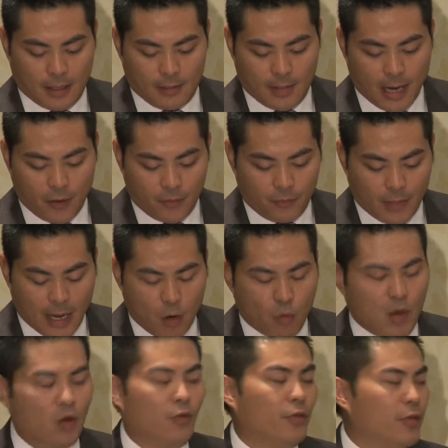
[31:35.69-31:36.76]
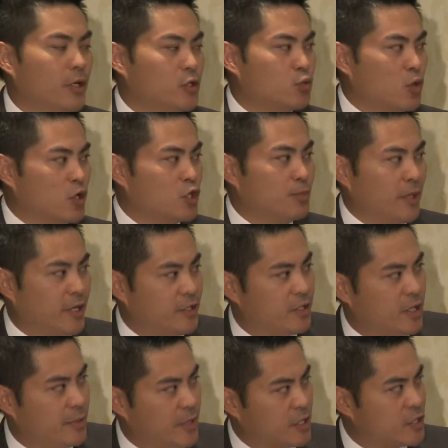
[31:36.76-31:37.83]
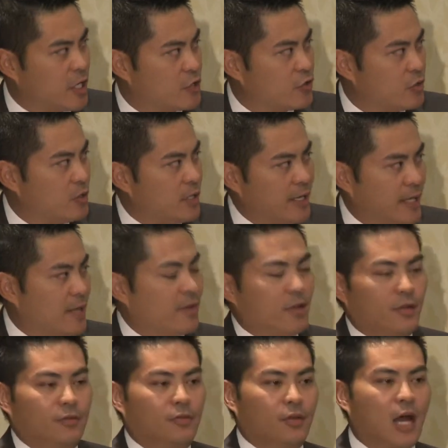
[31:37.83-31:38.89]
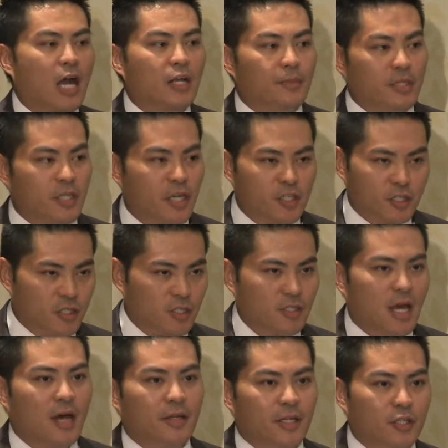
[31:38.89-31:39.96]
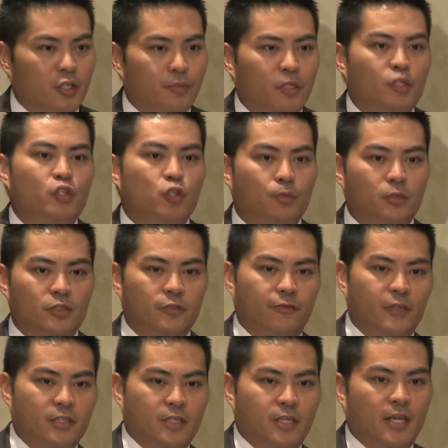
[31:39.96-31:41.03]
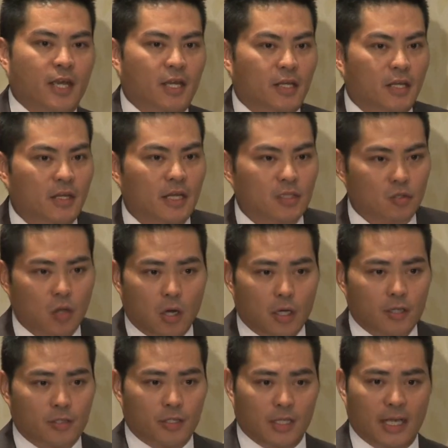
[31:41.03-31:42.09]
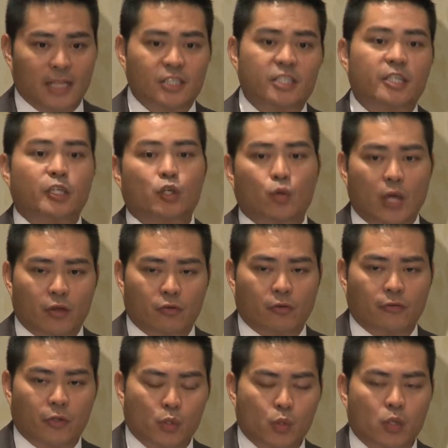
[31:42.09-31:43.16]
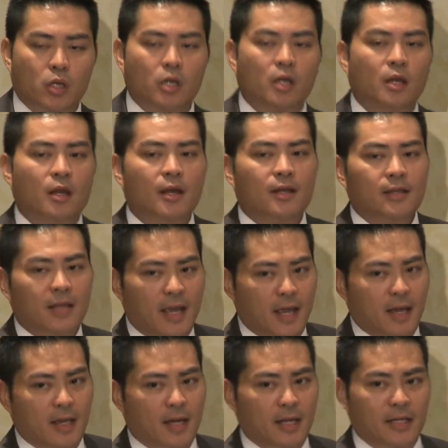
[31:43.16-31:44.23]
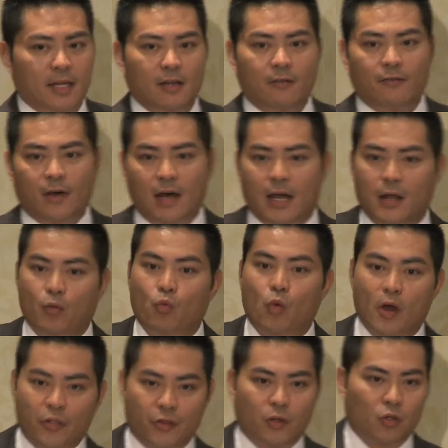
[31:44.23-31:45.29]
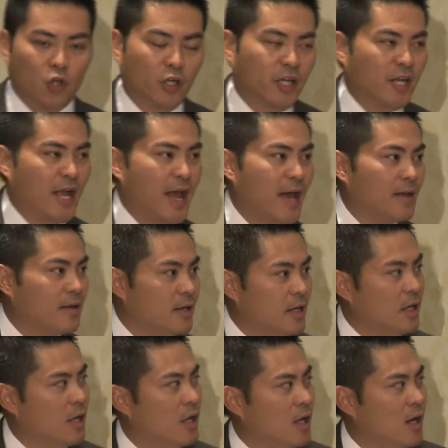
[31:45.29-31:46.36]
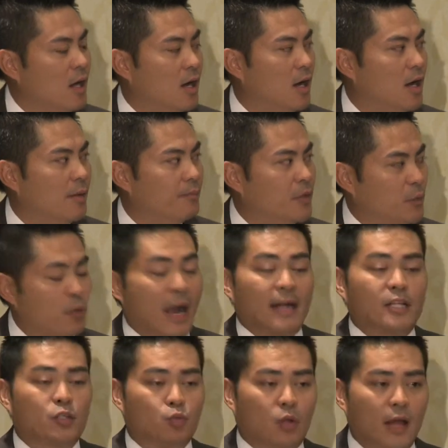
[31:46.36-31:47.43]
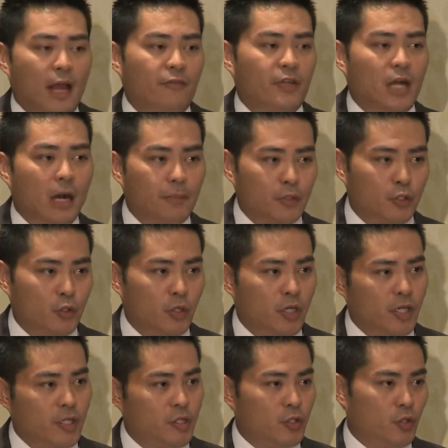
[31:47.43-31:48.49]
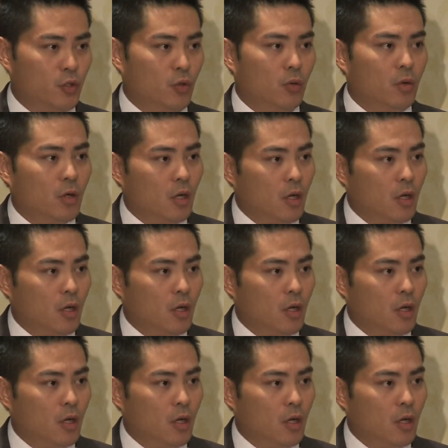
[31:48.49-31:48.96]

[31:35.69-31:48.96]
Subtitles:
how well things were explained to them, et cetera. Again, the documentation does not need to be super sophisticated as long as the NCQA reviewer can identify what they're looking at. The practice will have the opportunity to